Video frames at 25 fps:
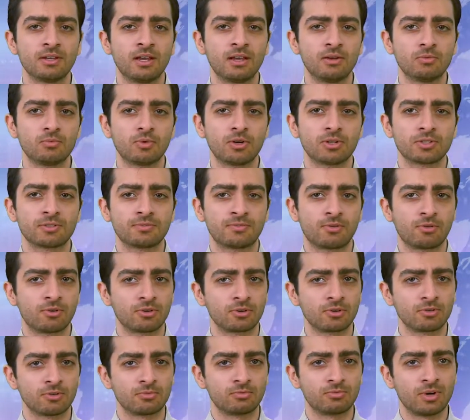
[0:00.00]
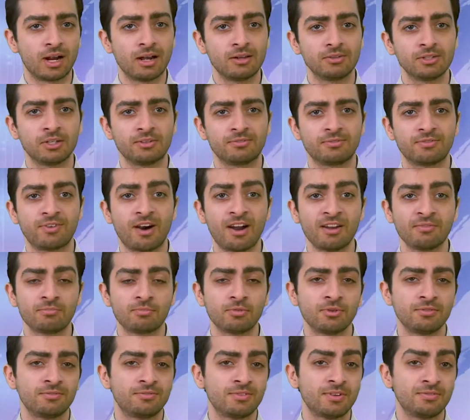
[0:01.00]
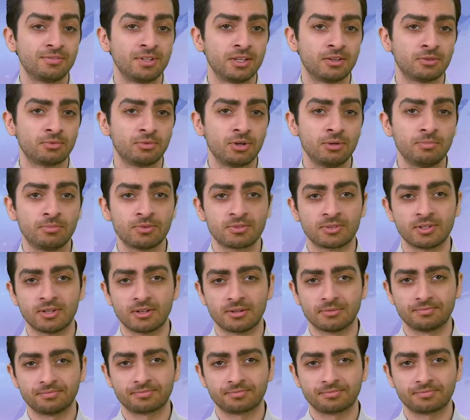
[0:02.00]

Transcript: and Wells Fargo rallied 5.53%.